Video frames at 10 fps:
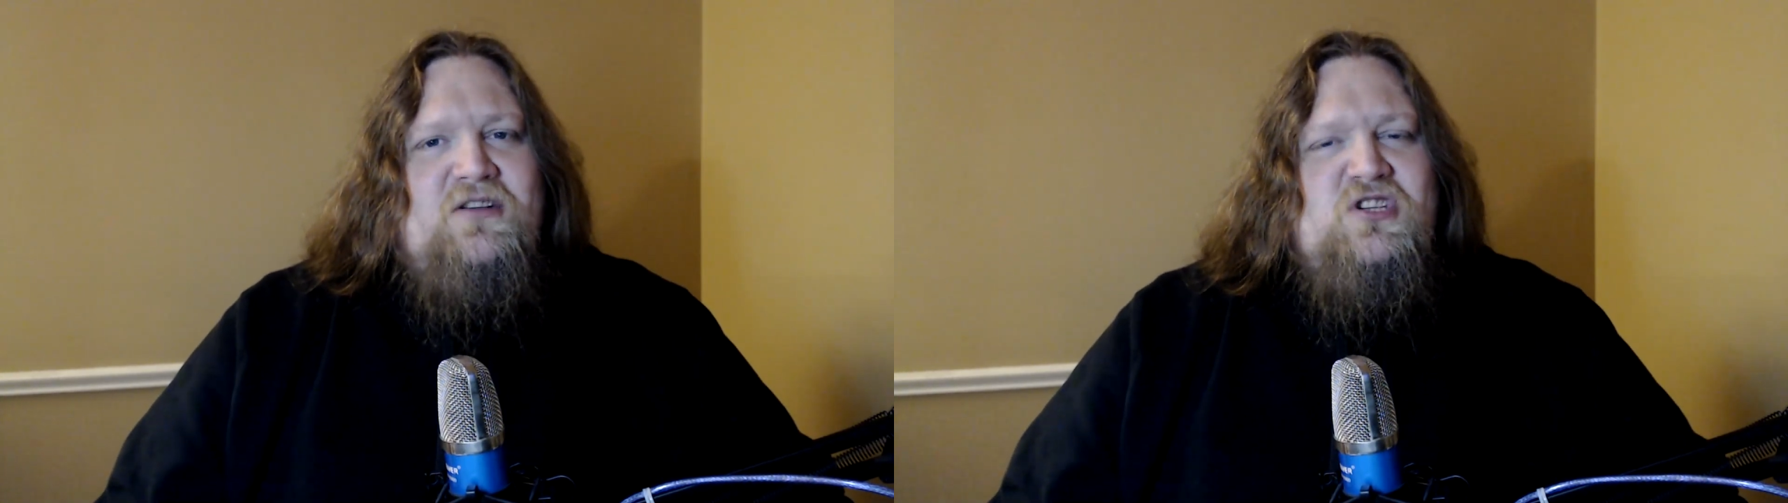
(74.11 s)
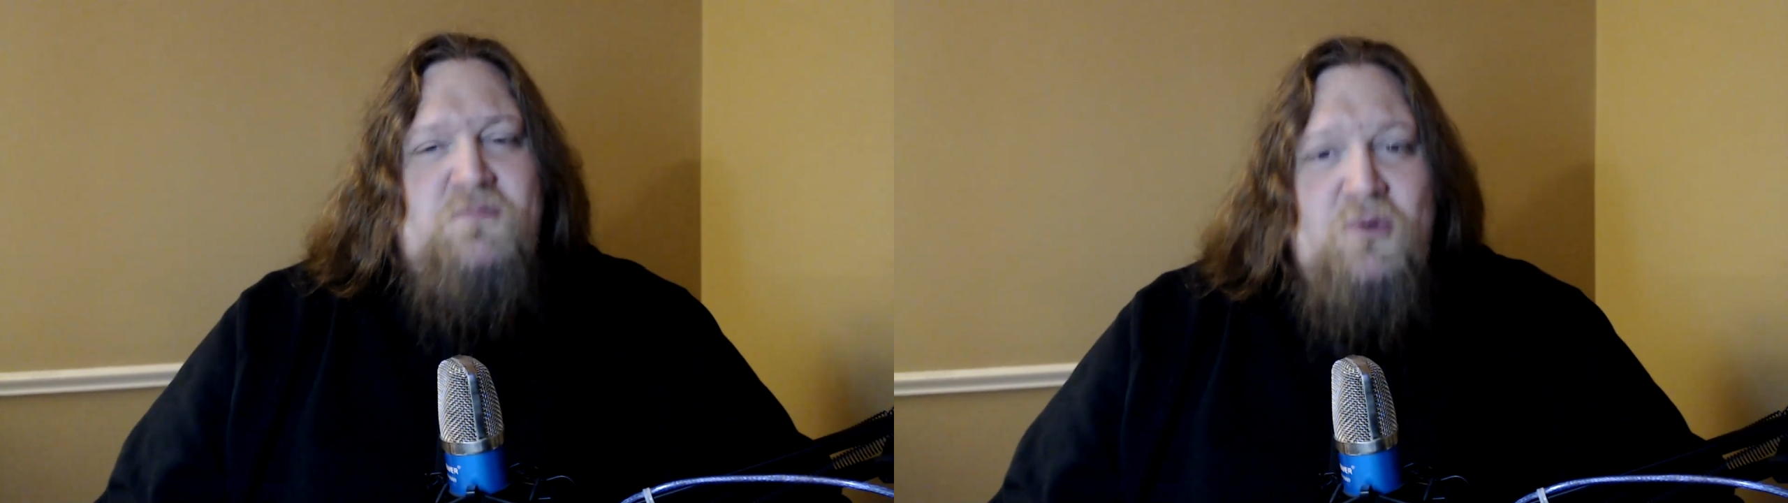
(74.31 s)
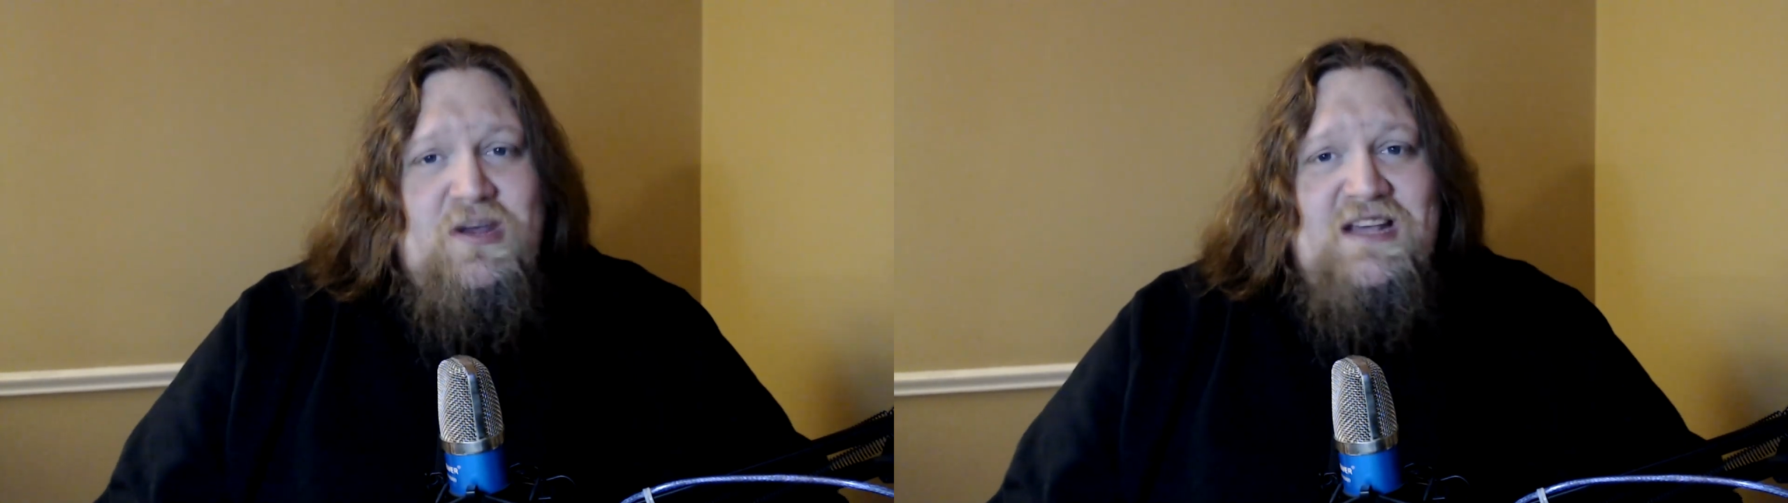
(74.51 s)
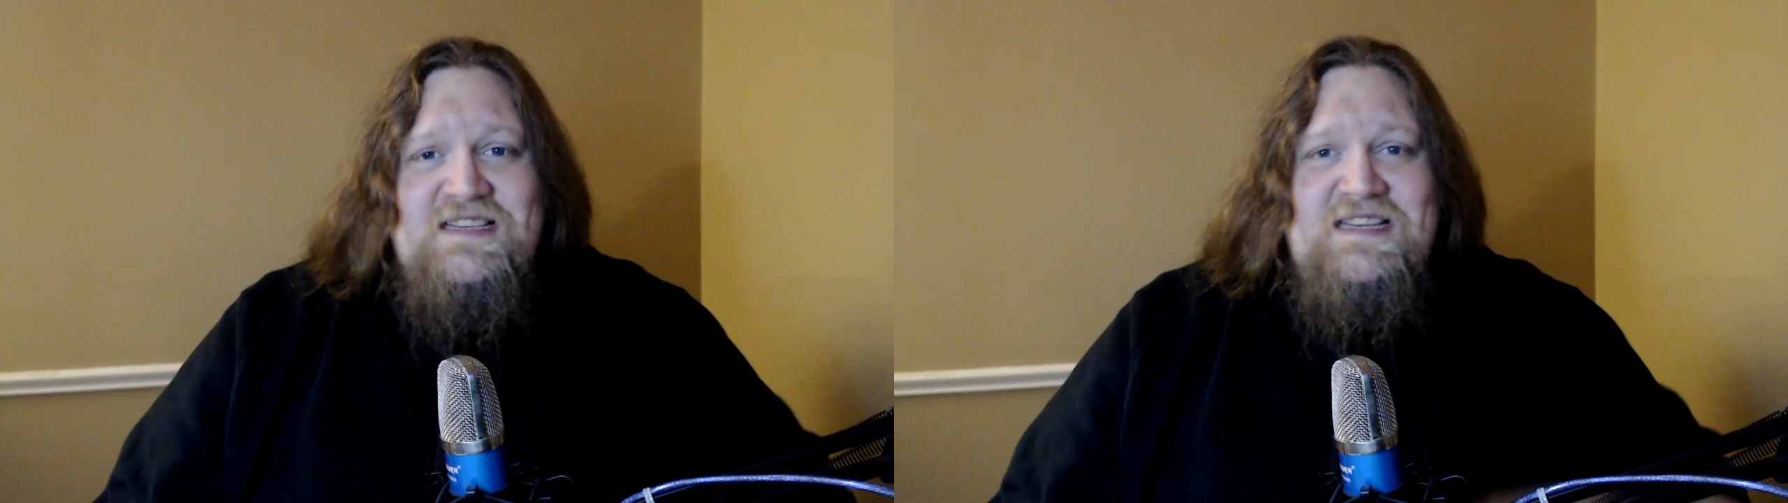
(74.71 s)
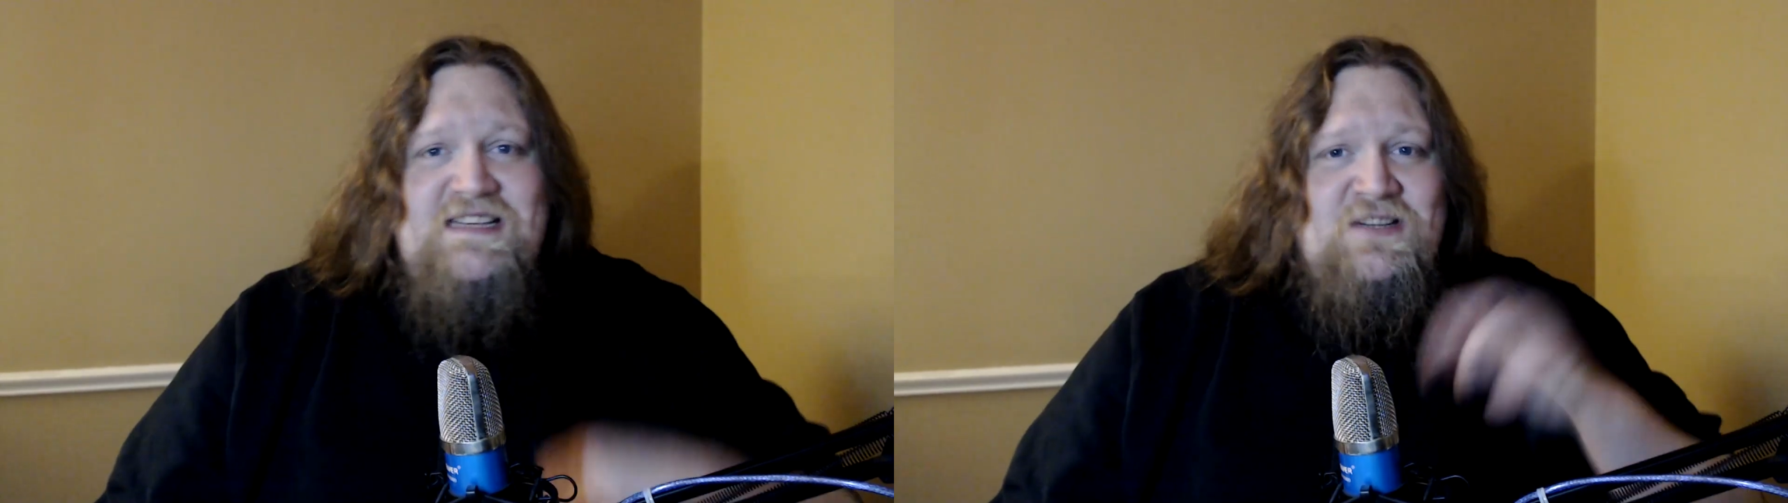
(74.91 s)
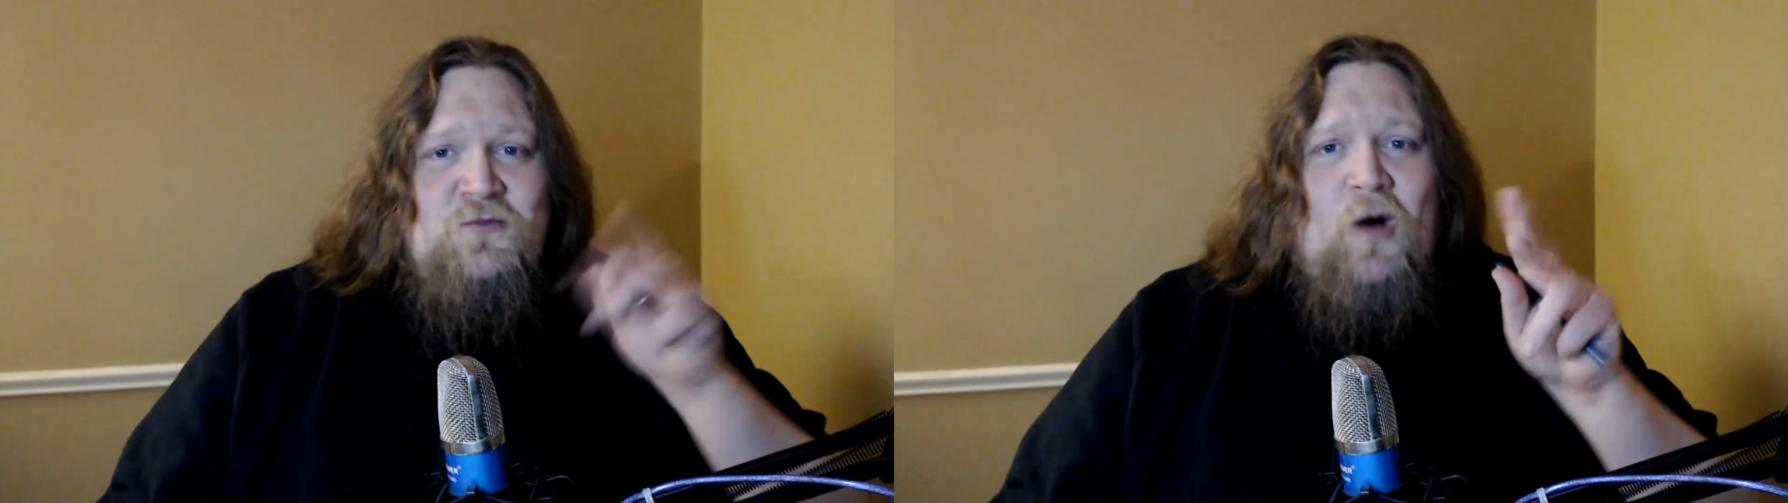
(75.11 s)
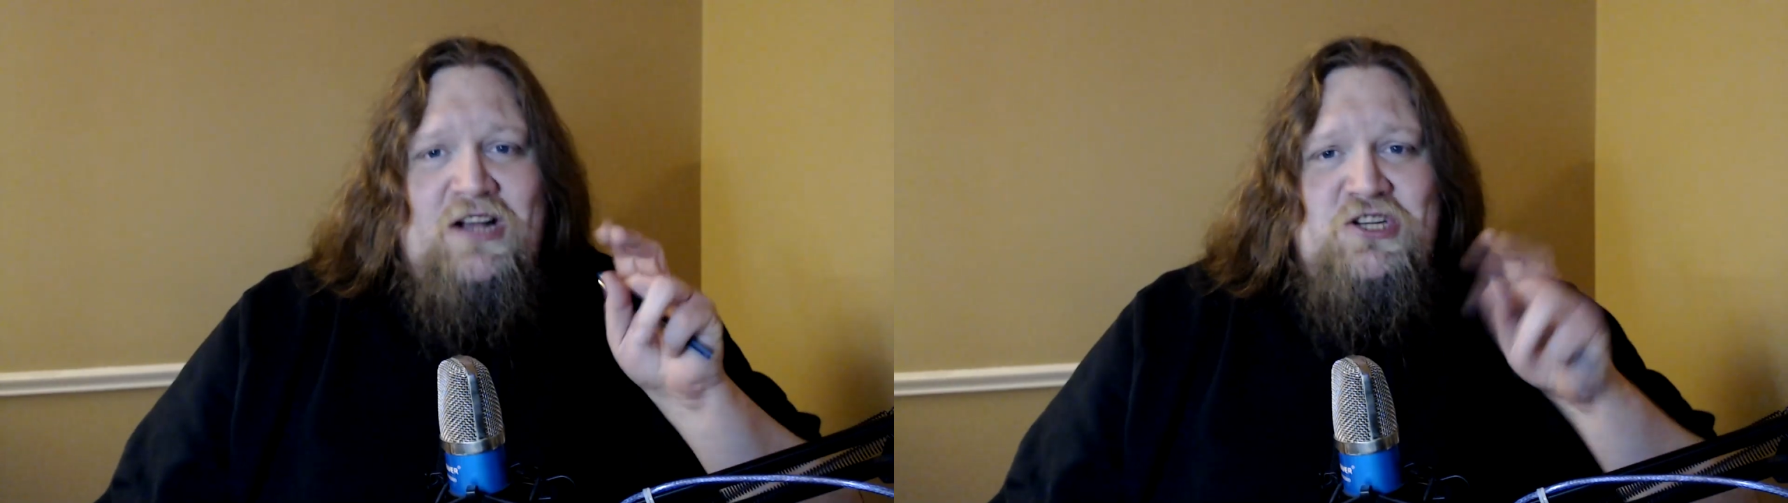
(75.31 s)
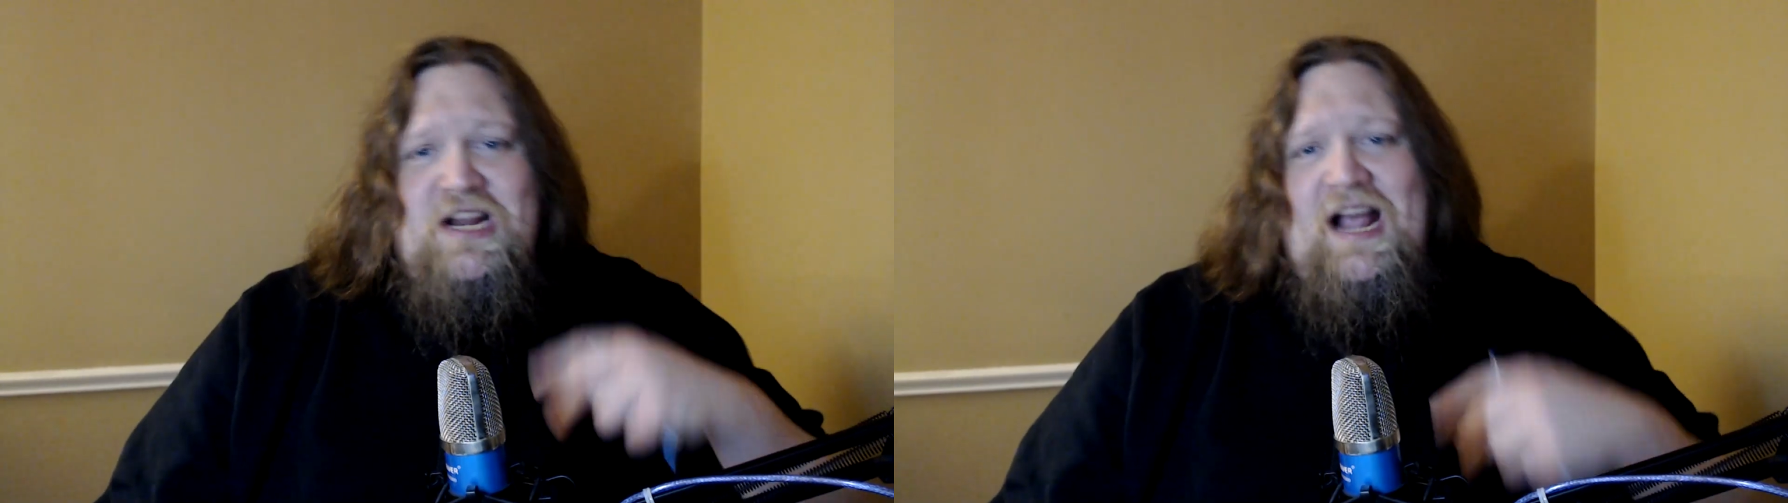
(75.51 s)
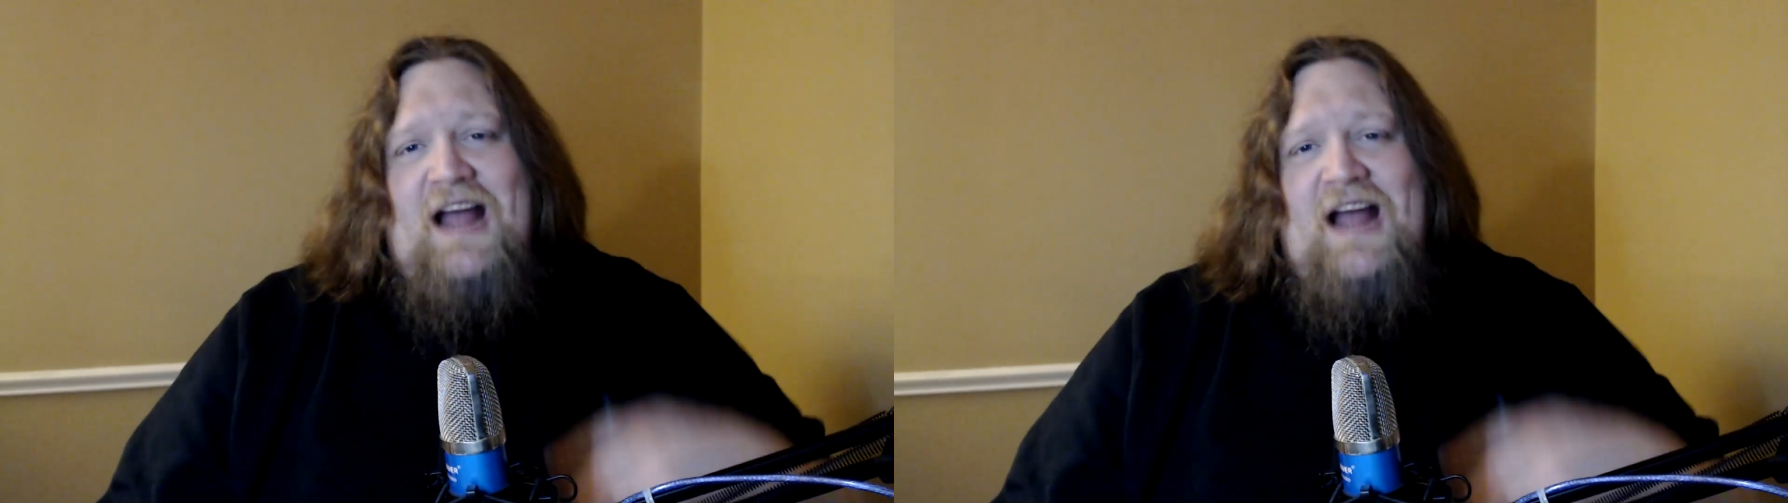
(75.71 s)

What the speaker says: spooky season watching.